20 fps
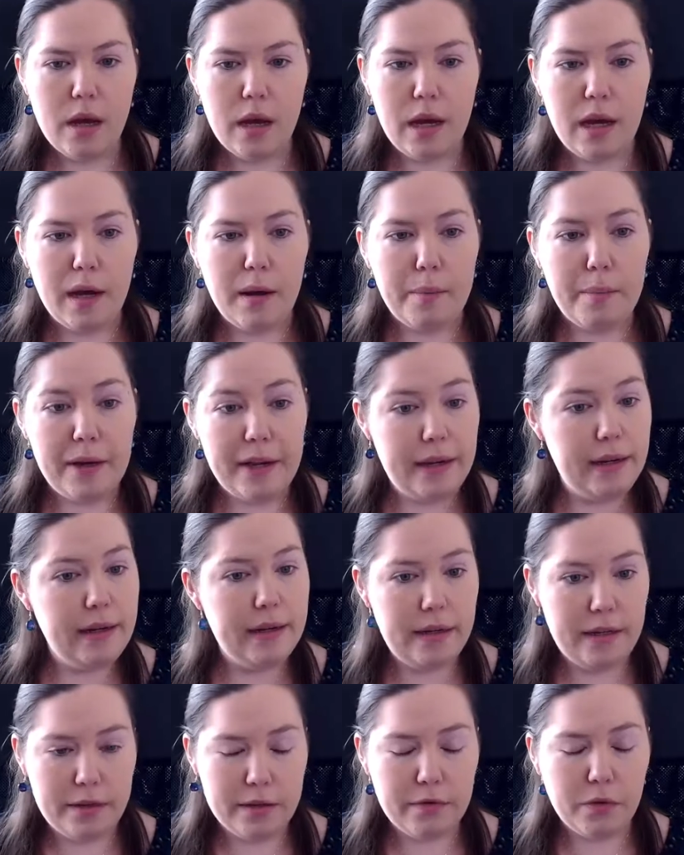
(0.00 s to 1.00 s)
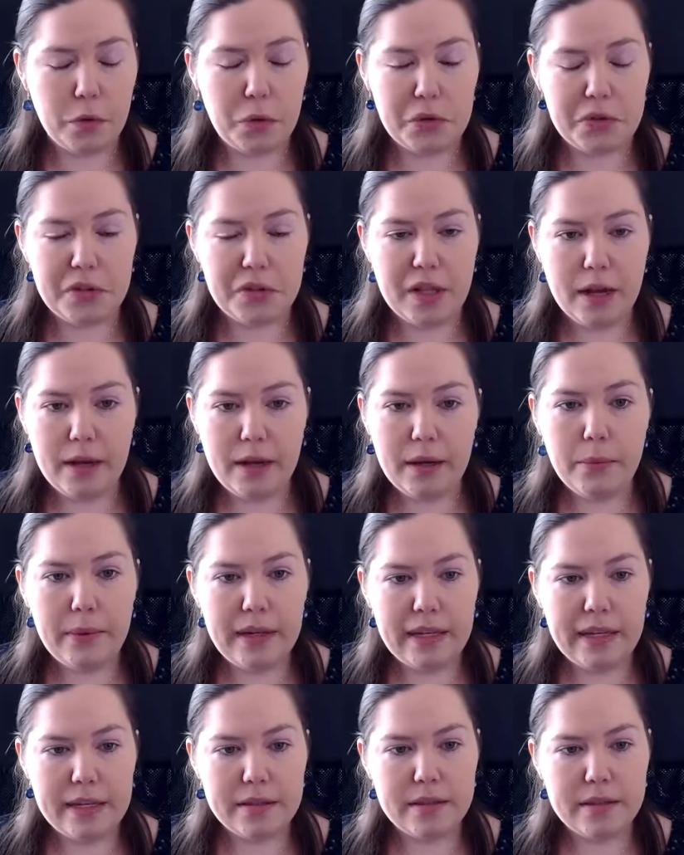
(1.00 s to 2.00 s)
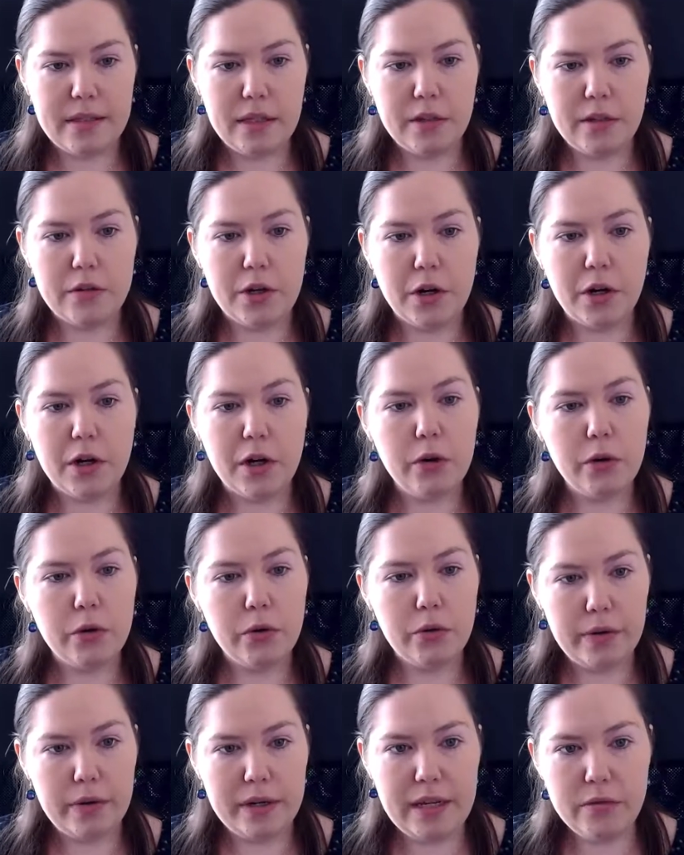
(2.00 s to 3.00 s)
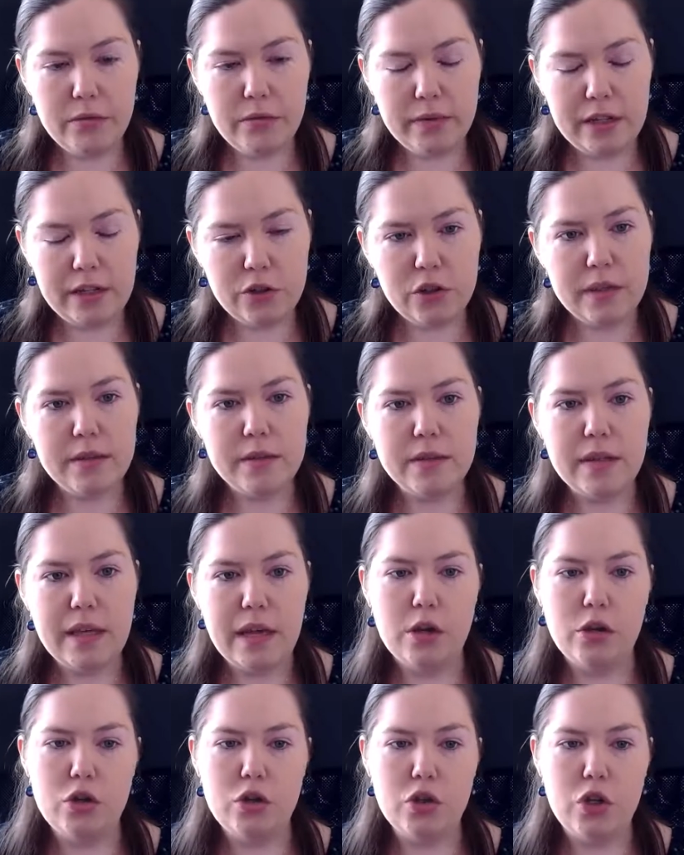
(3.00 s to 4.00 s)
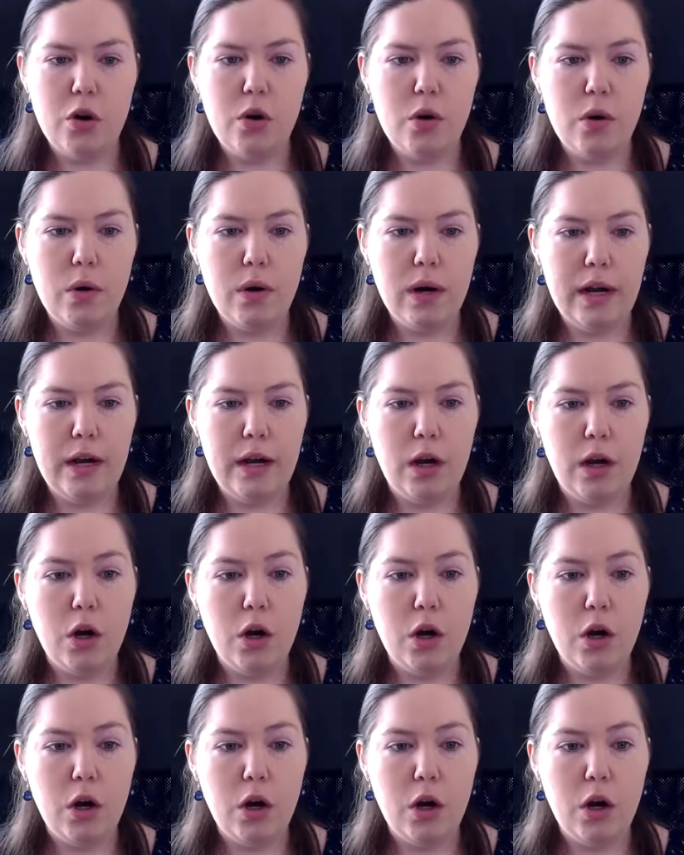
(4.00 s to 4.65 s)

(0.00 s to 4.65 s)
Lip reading: But it is of course not. We can see dark green regions that show